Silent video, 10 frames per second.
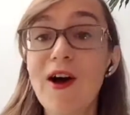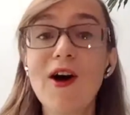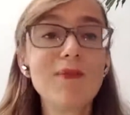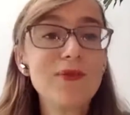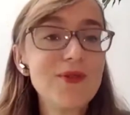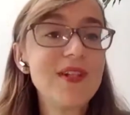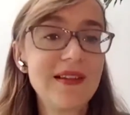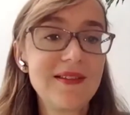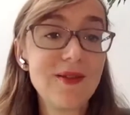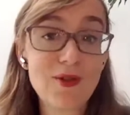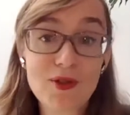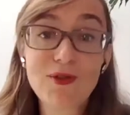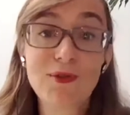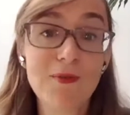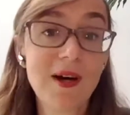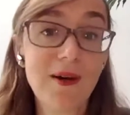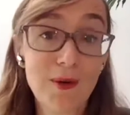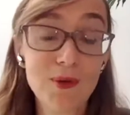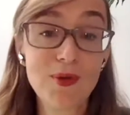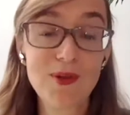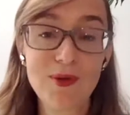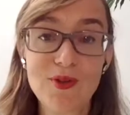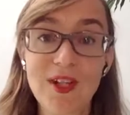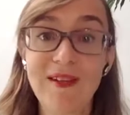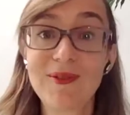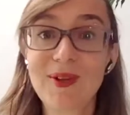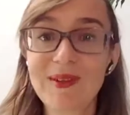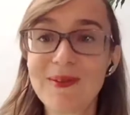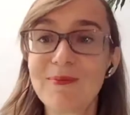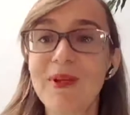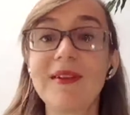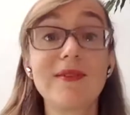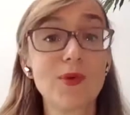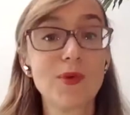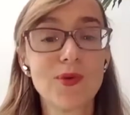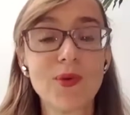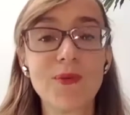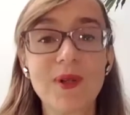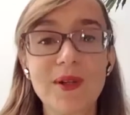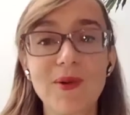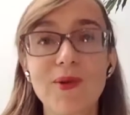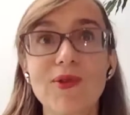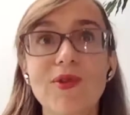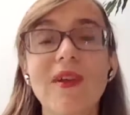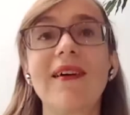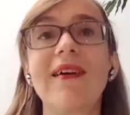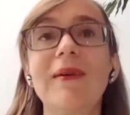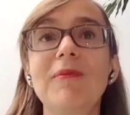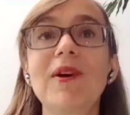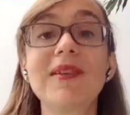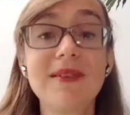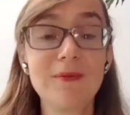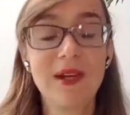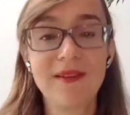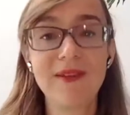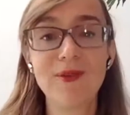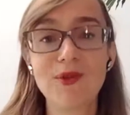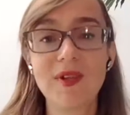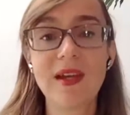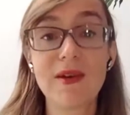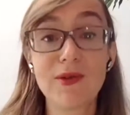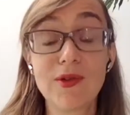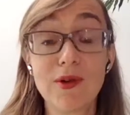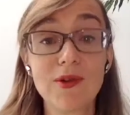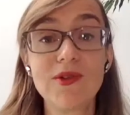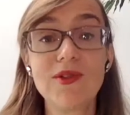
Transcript: Obviously, it's not just for my own research interests, but it's also because participating to the Earth